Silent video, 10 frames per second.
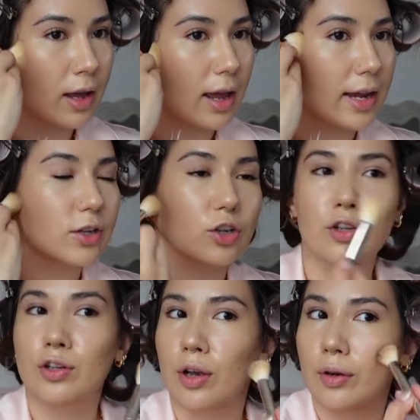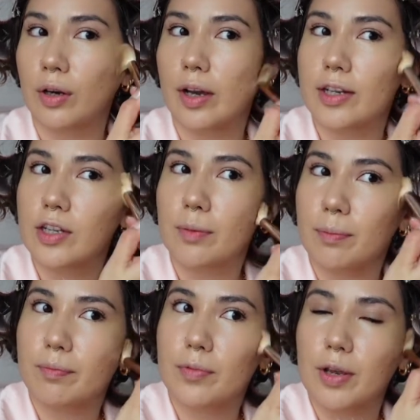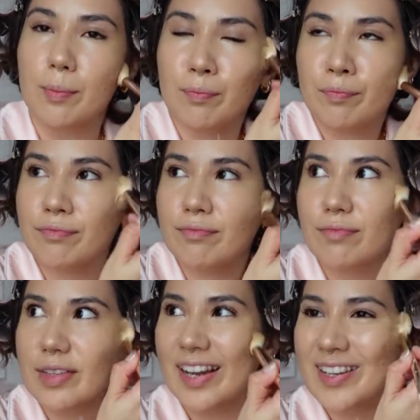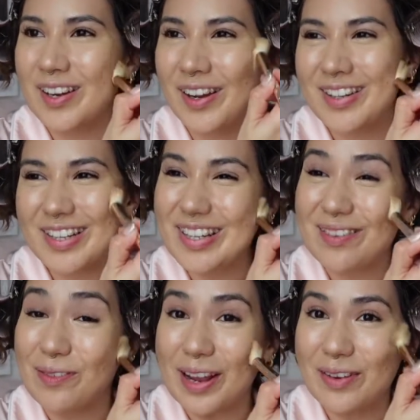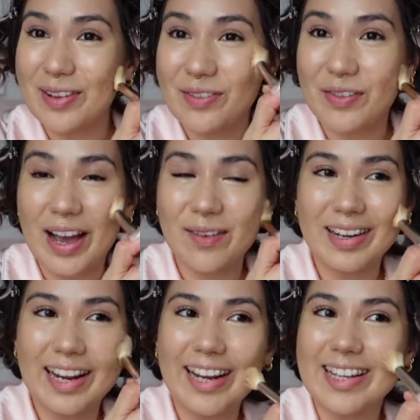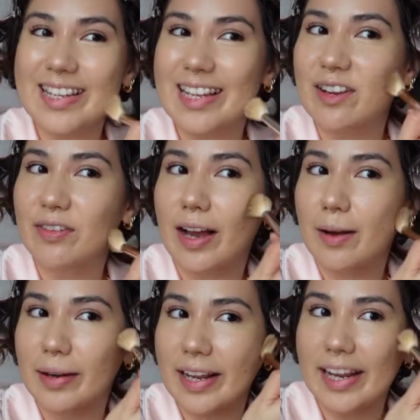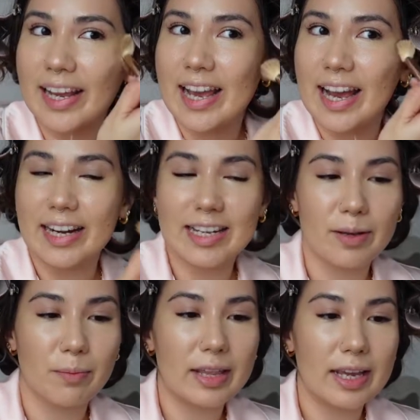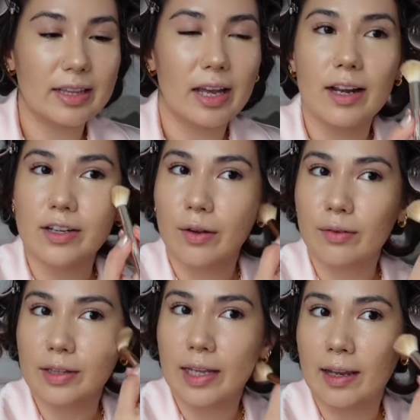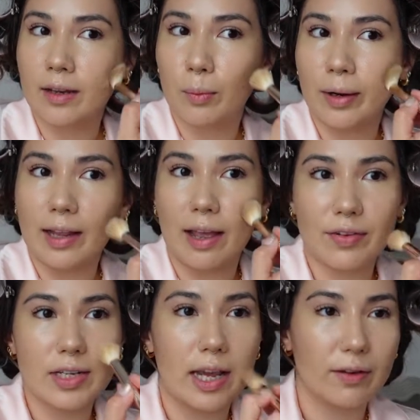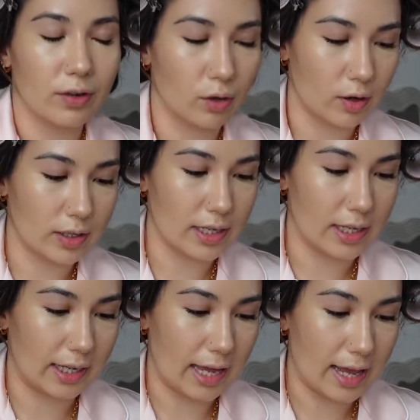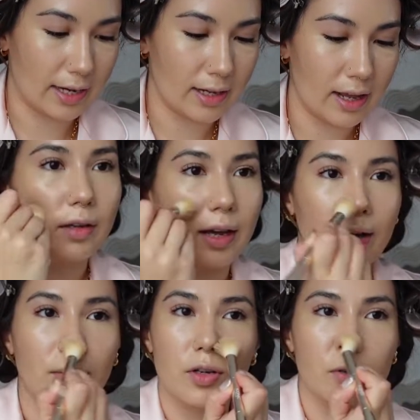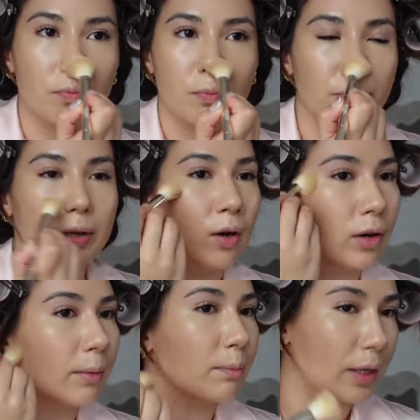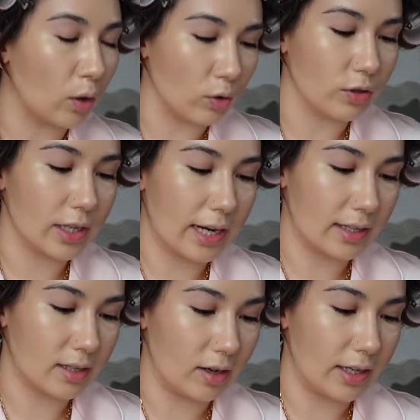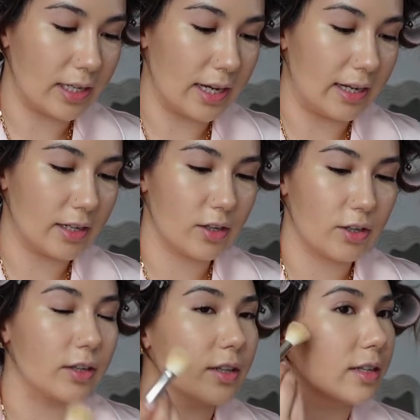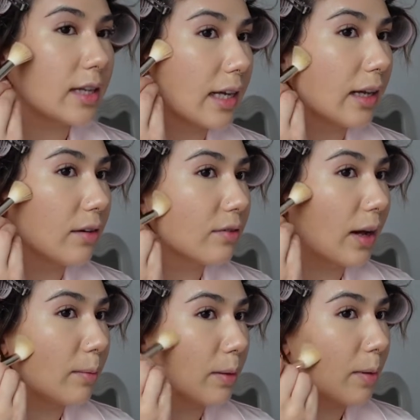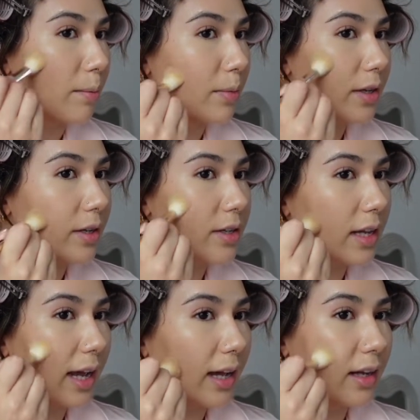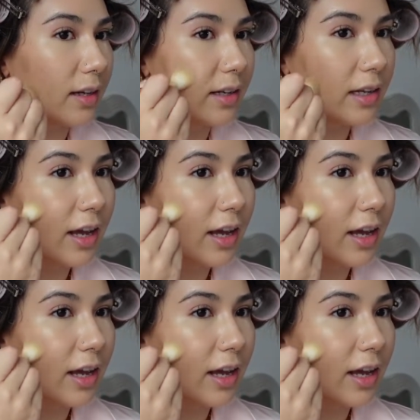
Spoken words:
it's just so nice to I don't know, just to be with family and see family, and it's something that I don't think we'll ever take for granted again, and I'm just beyond excited to see family members and